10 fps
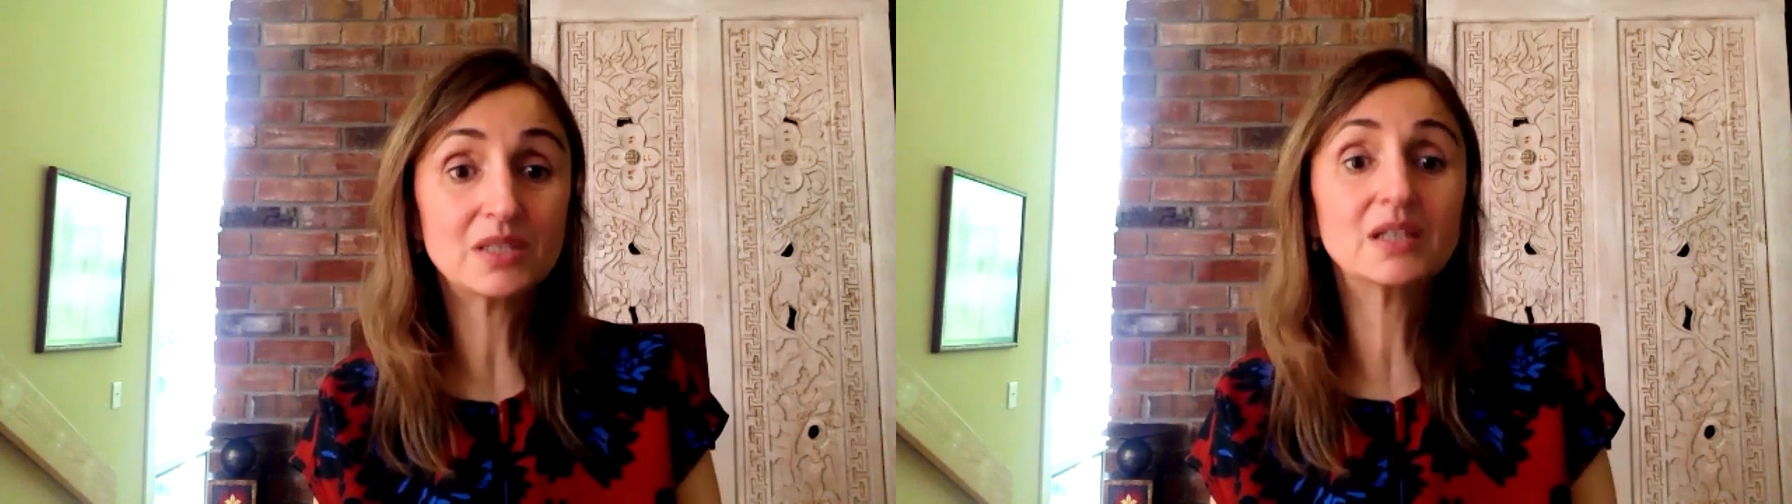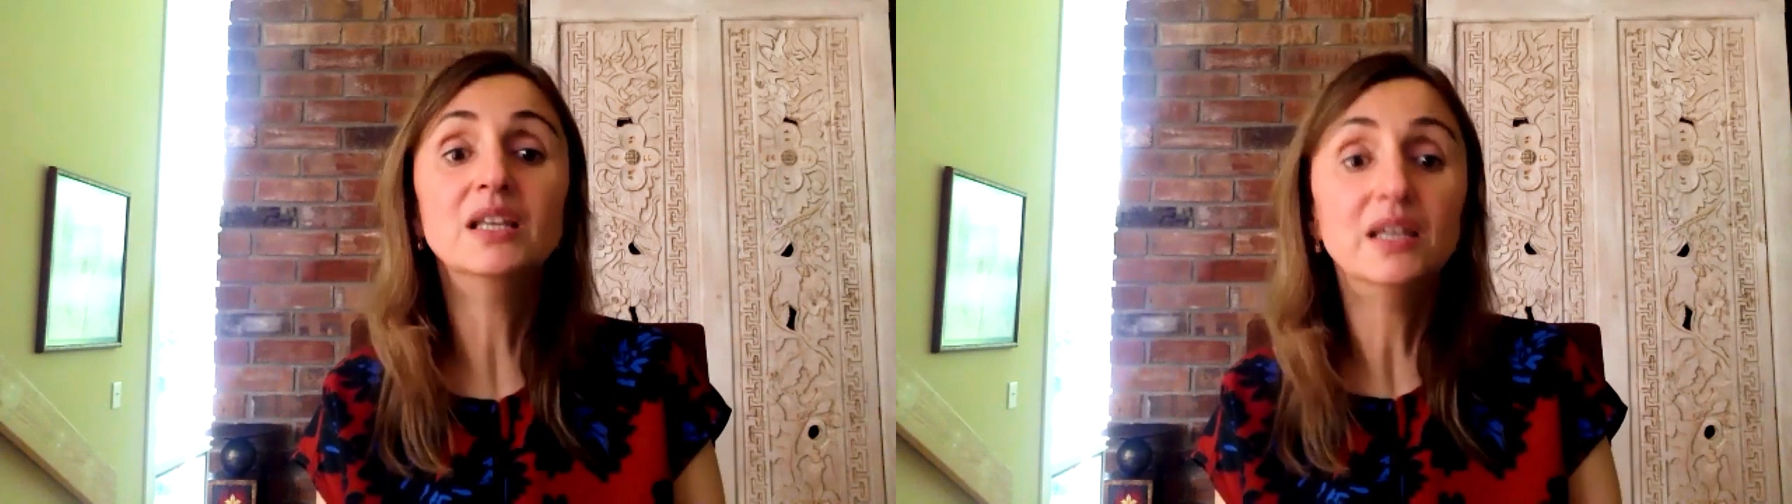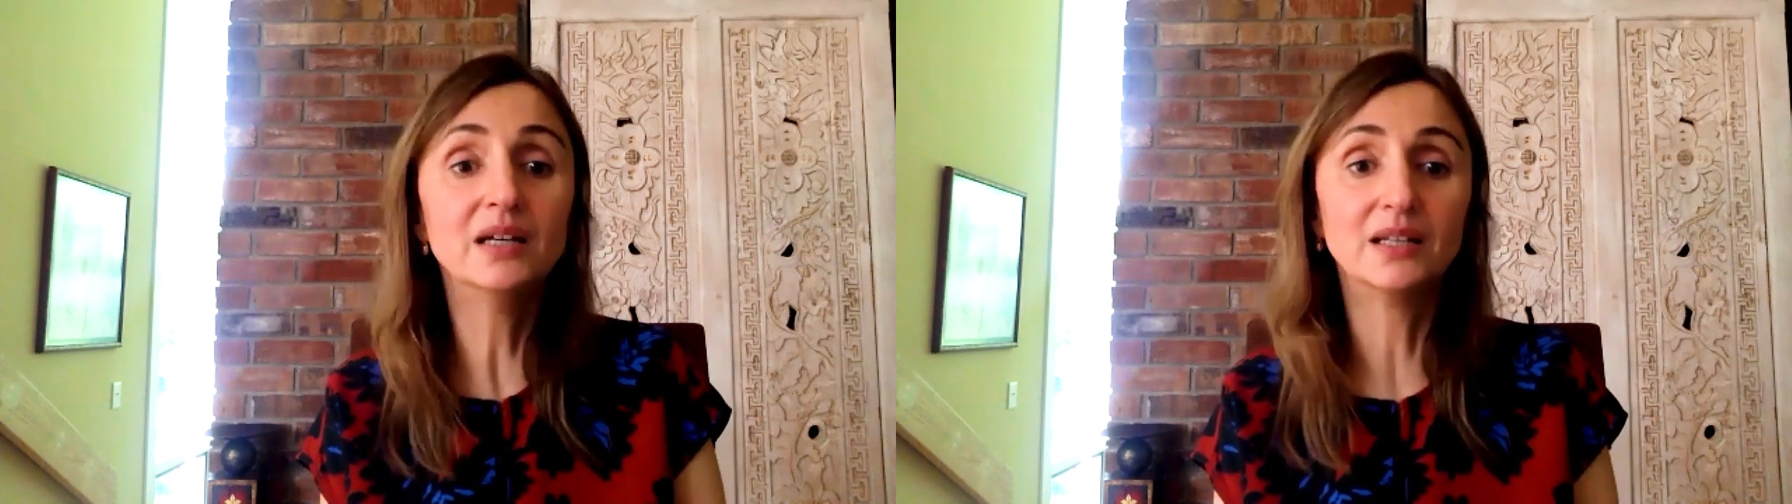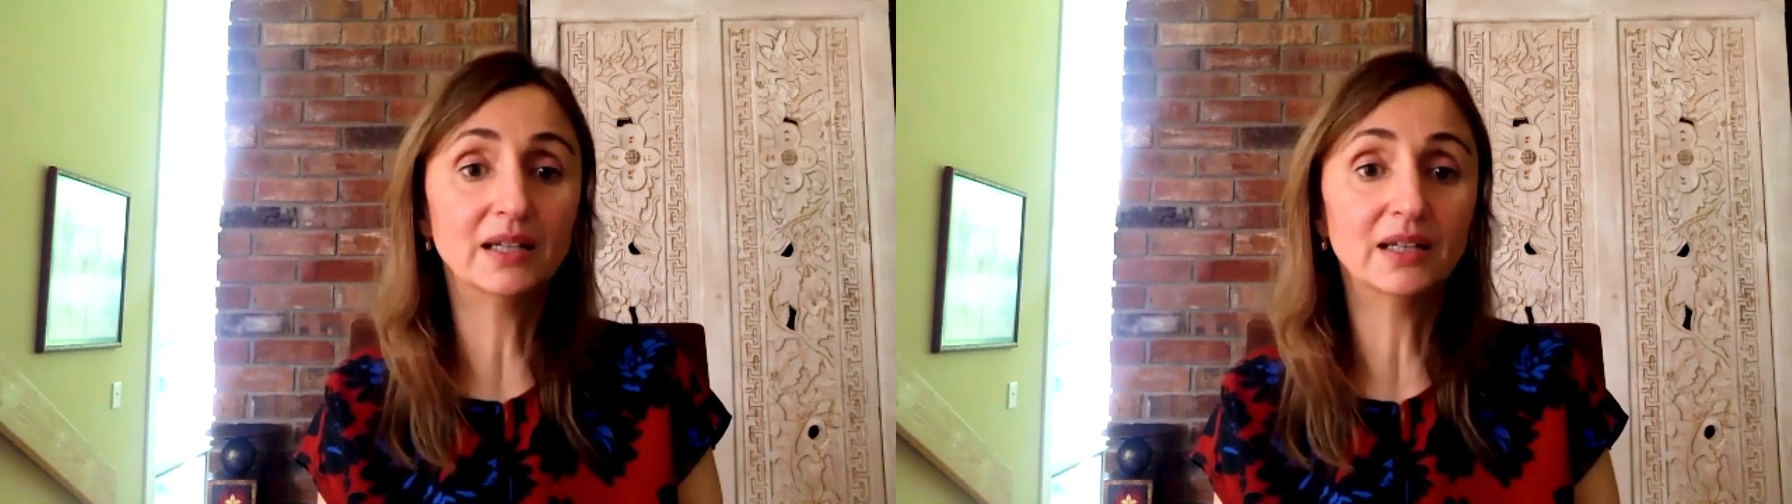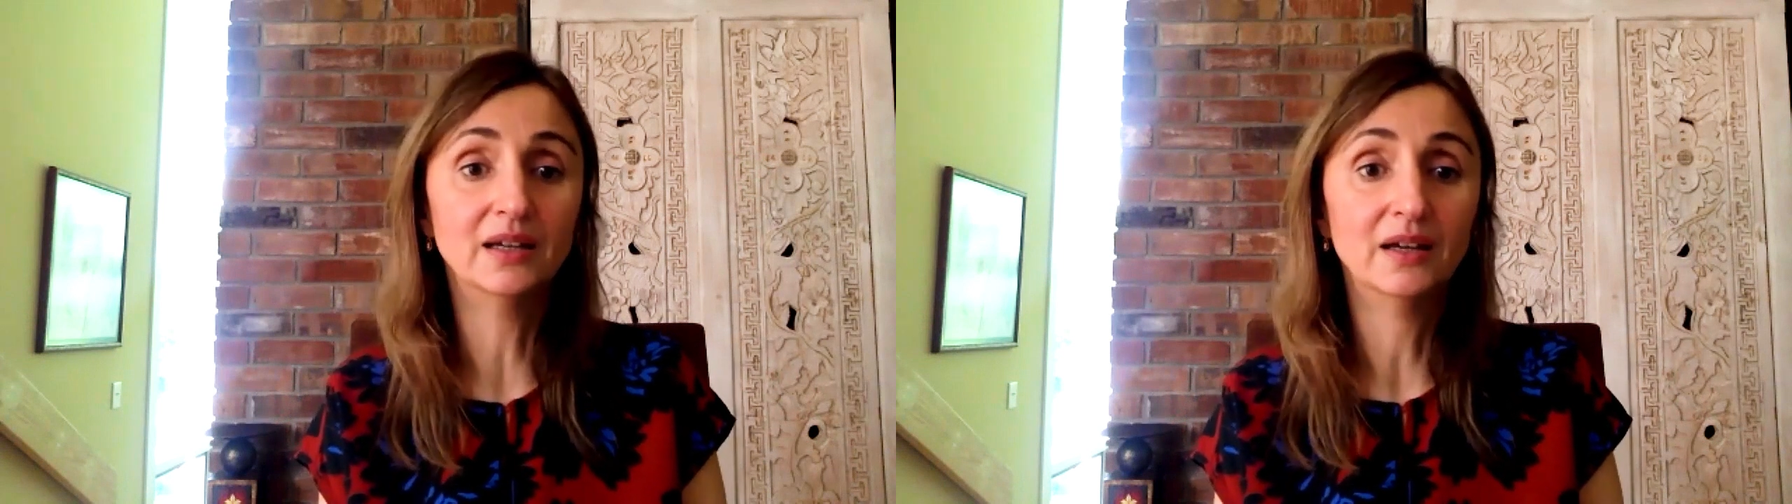
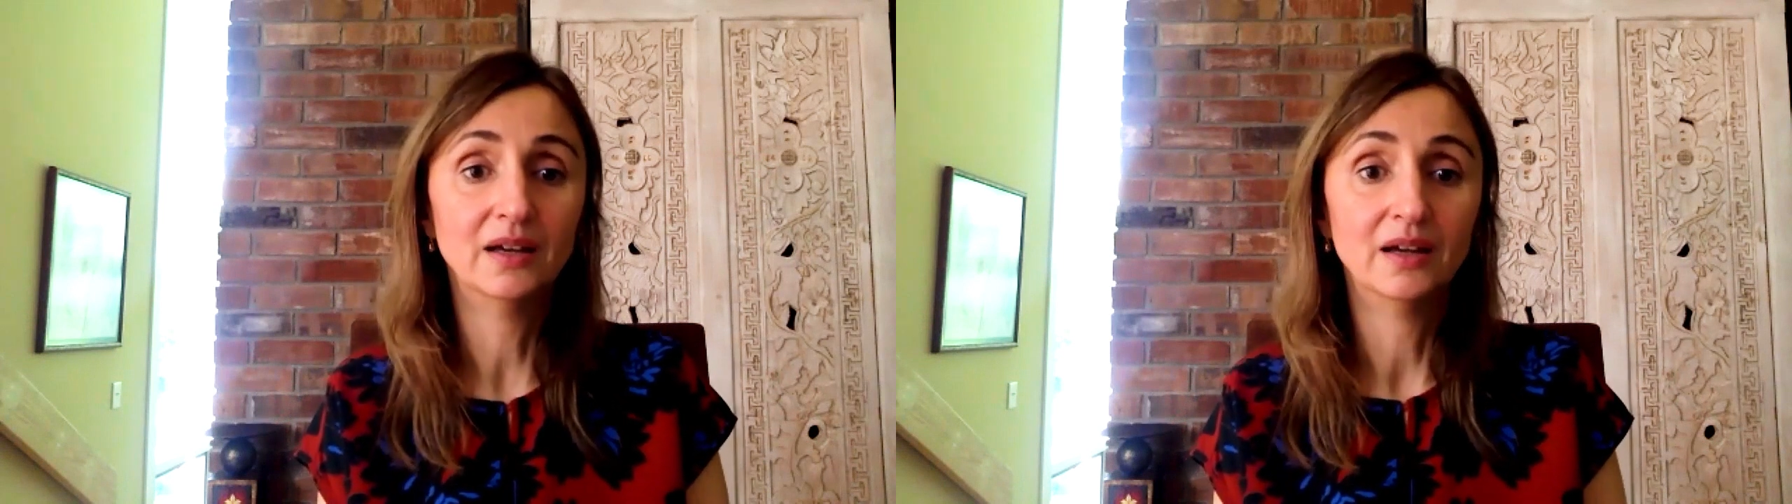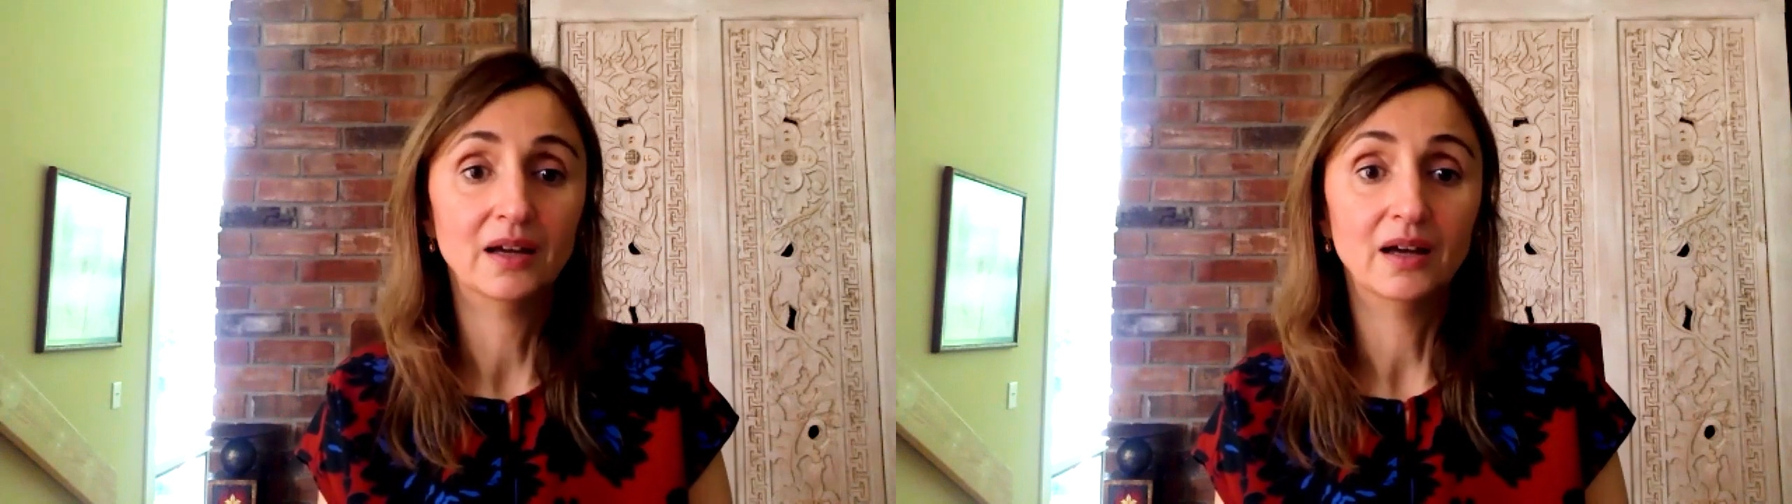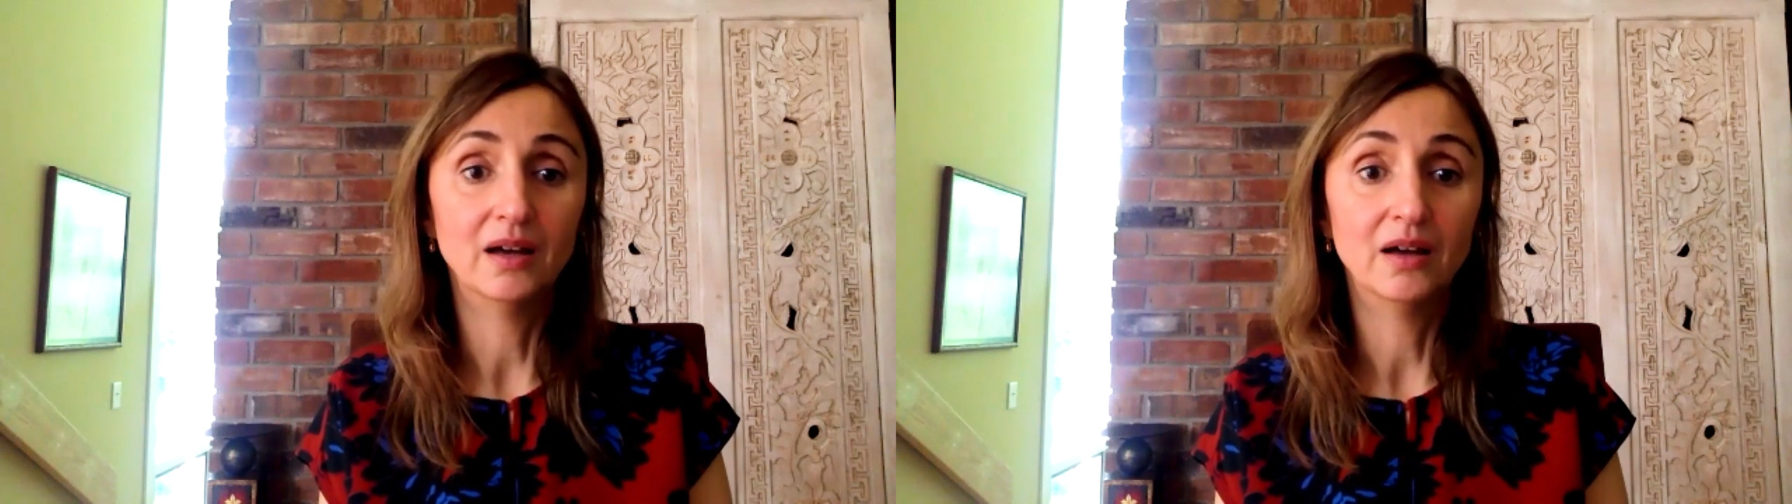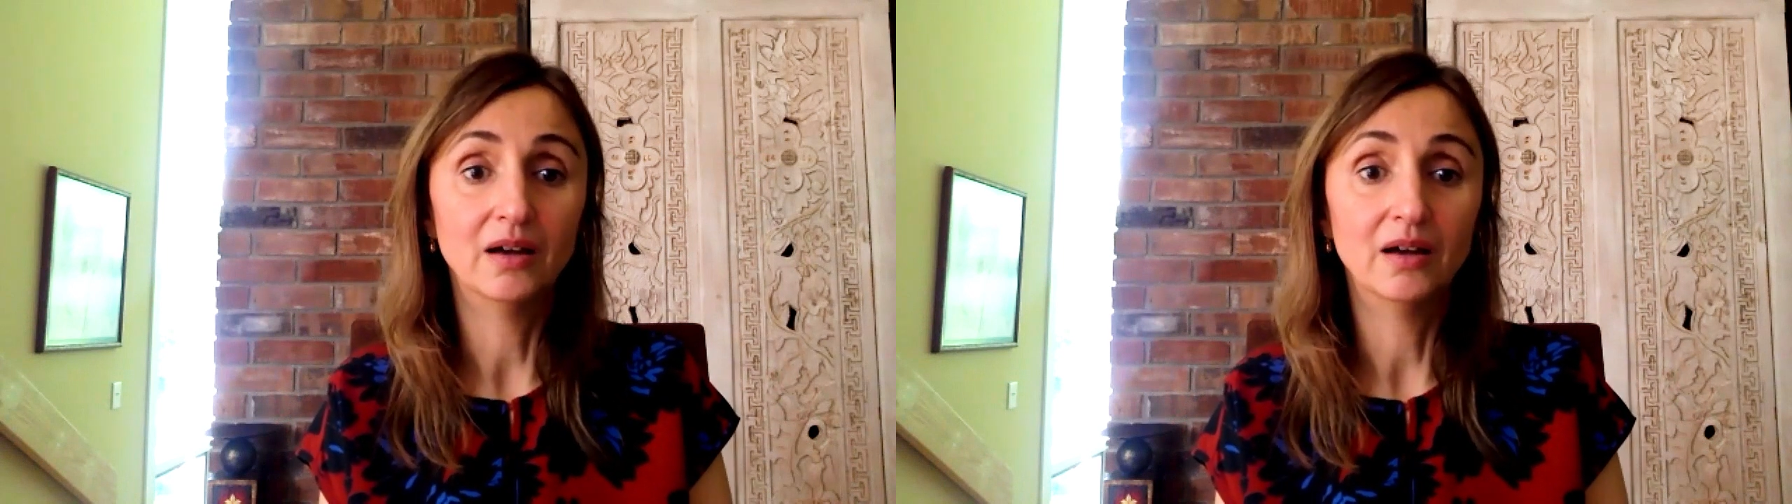clearly uh,